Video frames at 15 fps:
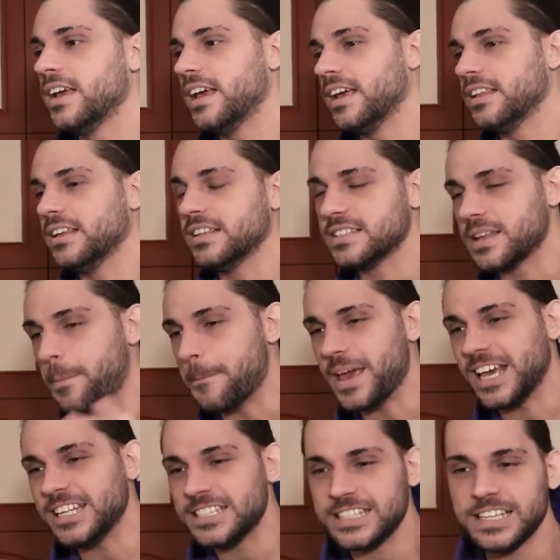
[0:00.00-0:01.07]
and it's
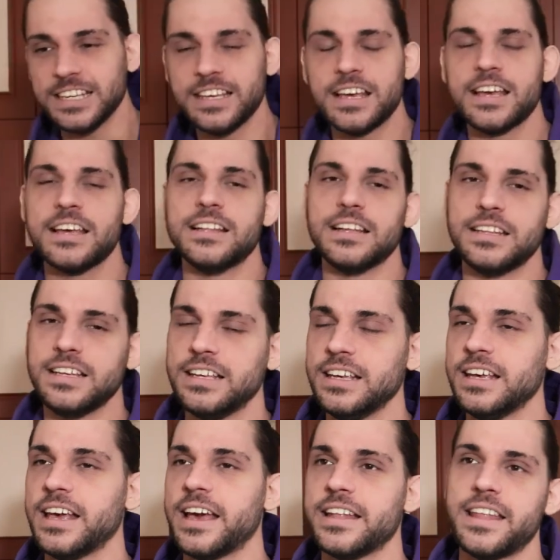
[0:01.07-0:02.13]
amazing that
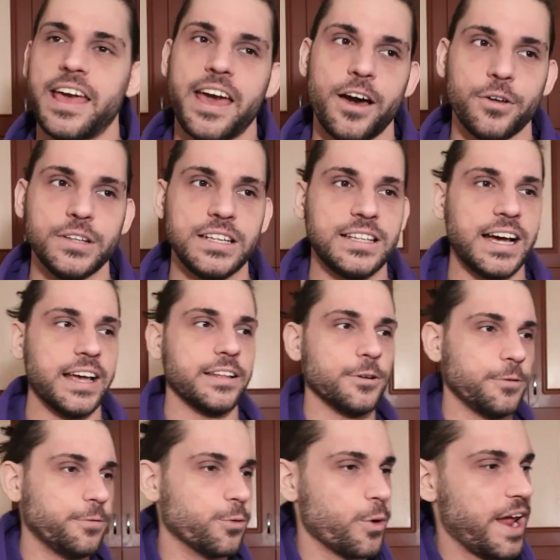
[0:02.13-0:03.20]
he had held the
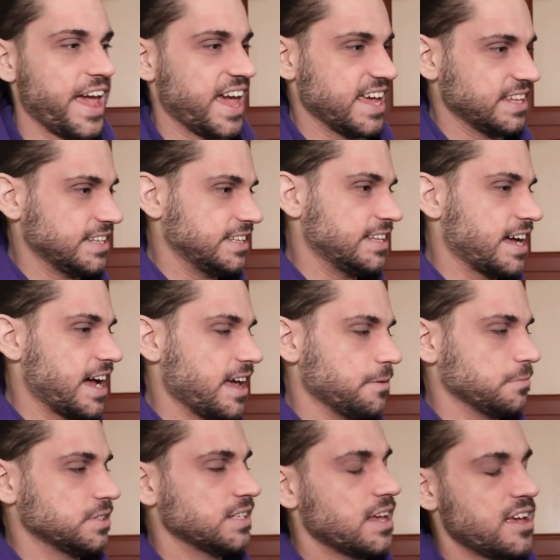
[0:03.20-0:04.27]
title for 8
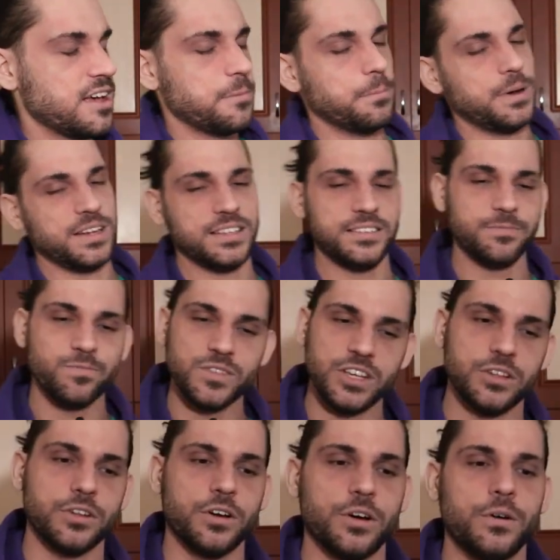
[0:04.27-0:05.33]
times. But
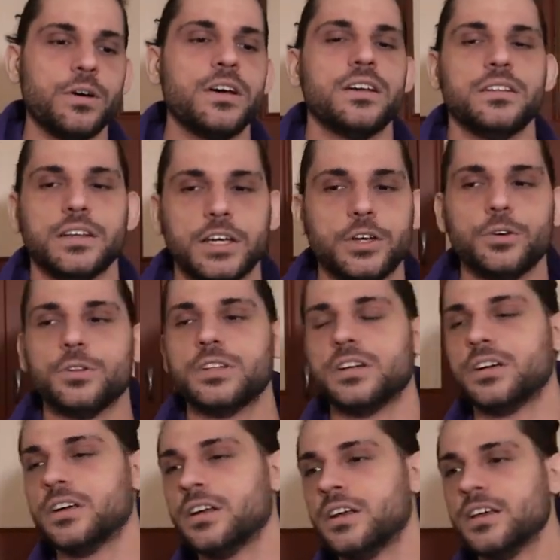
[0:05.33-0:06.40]
you know, the
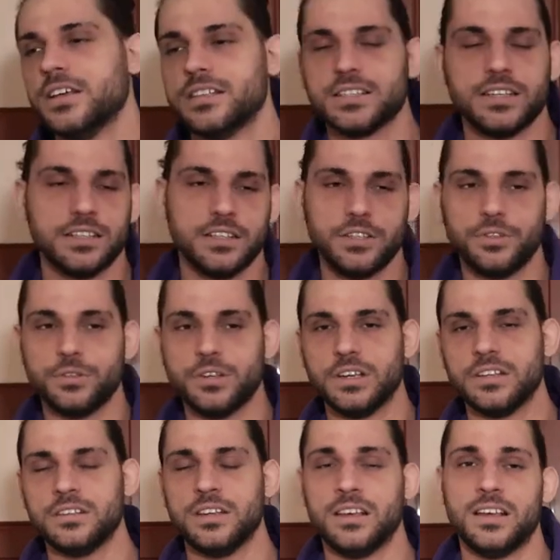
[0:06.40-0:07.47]
Gunther is continuing
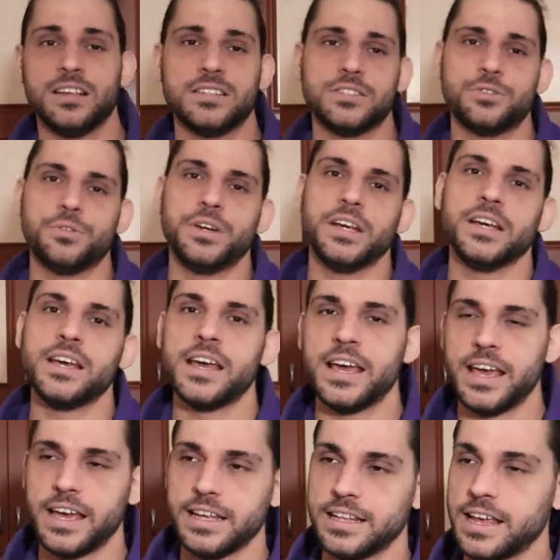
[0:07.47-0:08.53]
his streak,
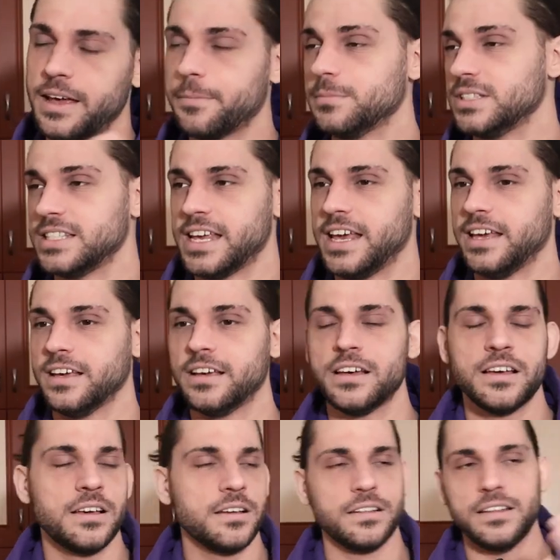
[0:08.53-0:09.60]
and I'm saying
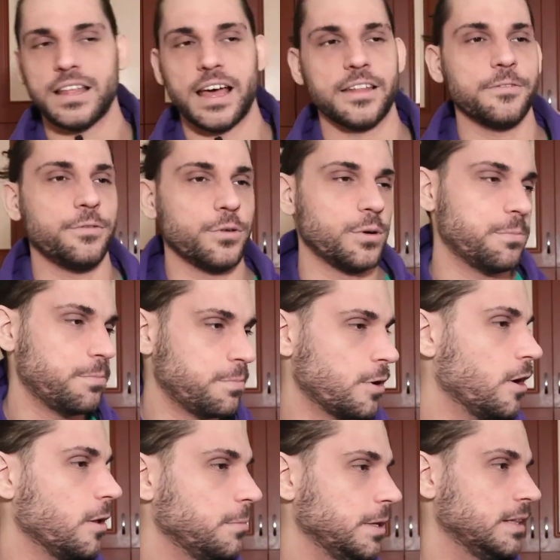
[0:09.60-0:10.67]
that for
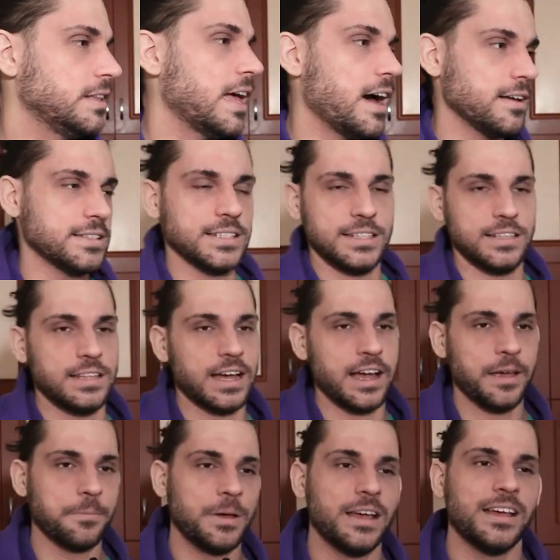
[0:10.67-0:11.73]
probably 1,000th
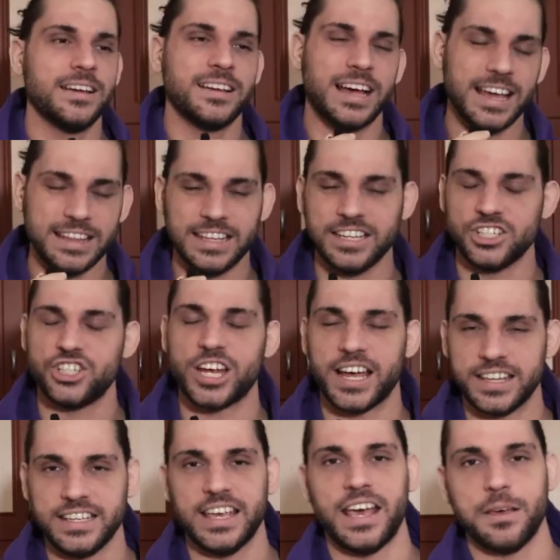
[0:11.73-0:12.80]
time. I think
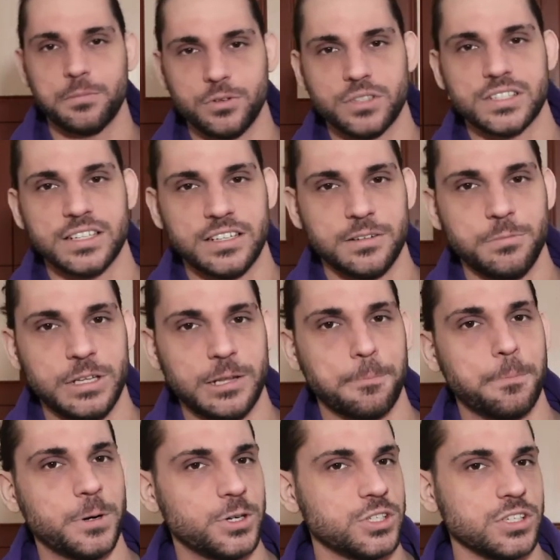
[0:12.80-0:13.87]
Chad Gable is gonna be the
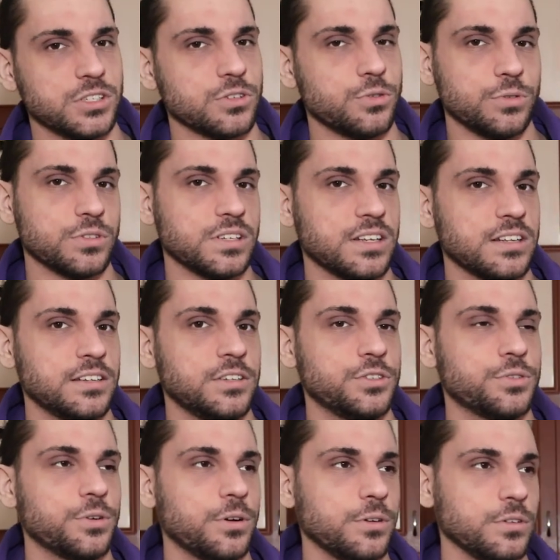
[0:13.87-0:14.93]
person who's gonna
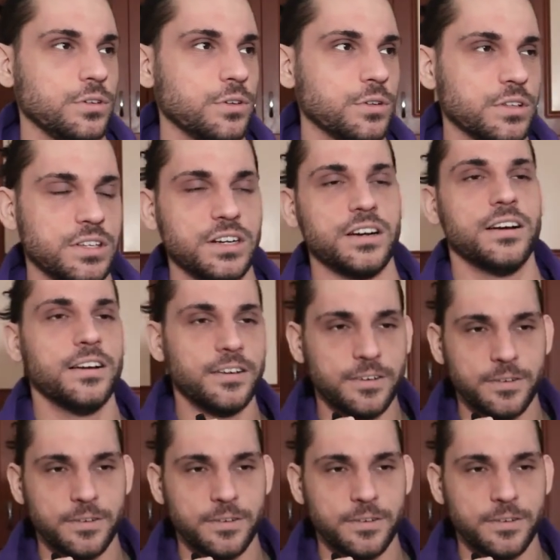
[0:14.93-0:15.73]
dethrone Gunther.